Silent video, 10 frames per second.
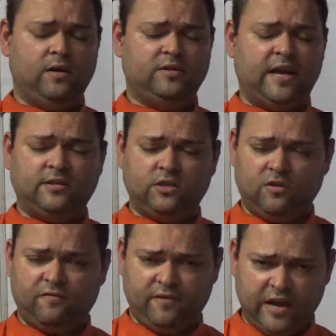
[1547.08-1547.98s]
chances
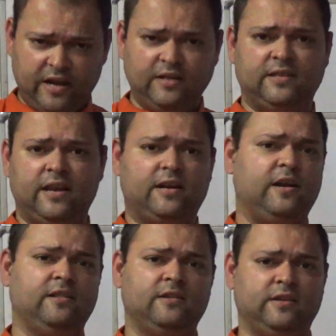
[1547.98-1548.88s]
of getting
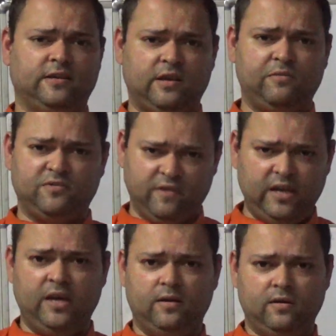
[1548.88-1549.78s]
selected in this exam is
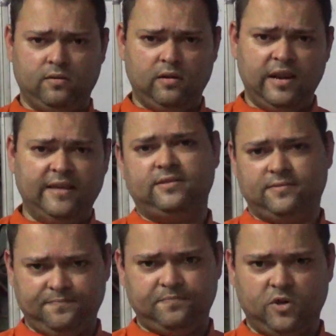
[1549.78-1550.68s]
very
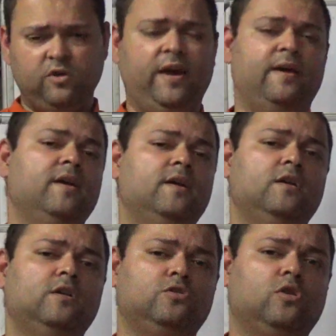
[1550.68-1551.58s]
less. Okay,
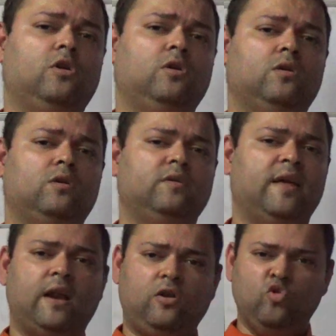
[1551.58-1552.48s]
so
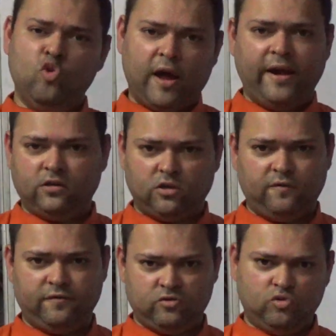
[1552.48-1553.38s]
there are two kinds
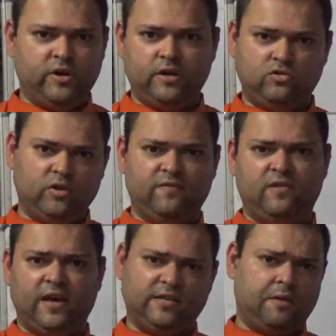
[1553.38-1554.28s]
of students who give
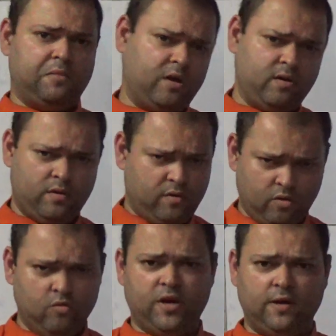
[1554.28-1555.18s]
the exam and
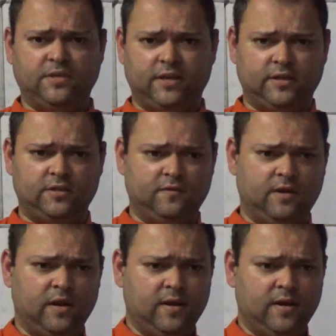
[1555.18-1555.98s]
who become successful.